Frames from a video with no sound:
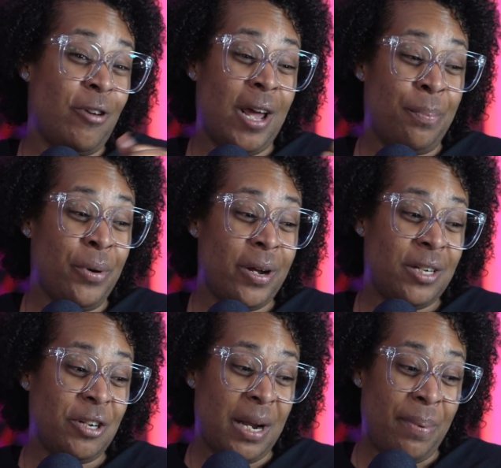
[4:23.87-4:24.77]
You had to book
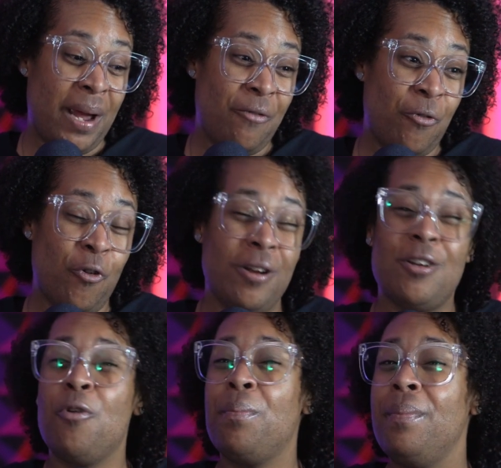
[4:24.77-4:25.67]
it. You had to pay for it.
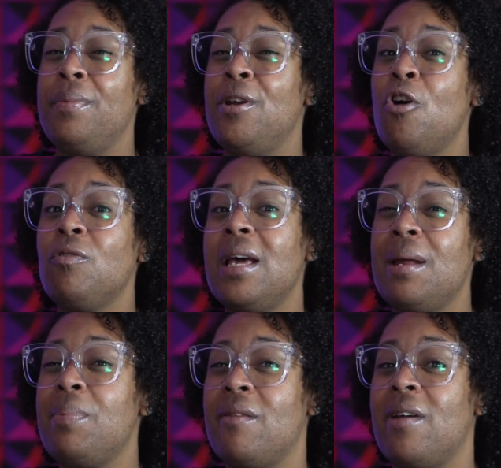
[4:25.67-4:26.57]
Don't let
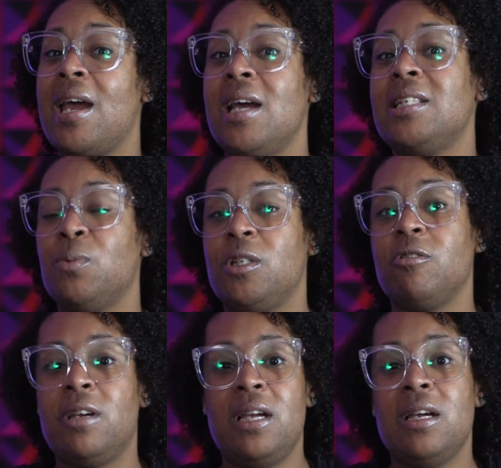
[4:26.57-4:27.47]
it be a vacation with
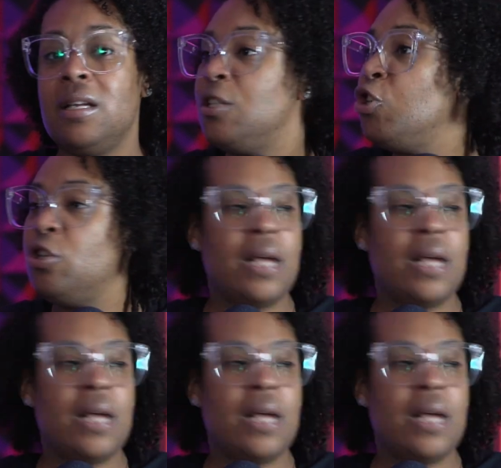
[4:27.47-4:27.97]
your kids.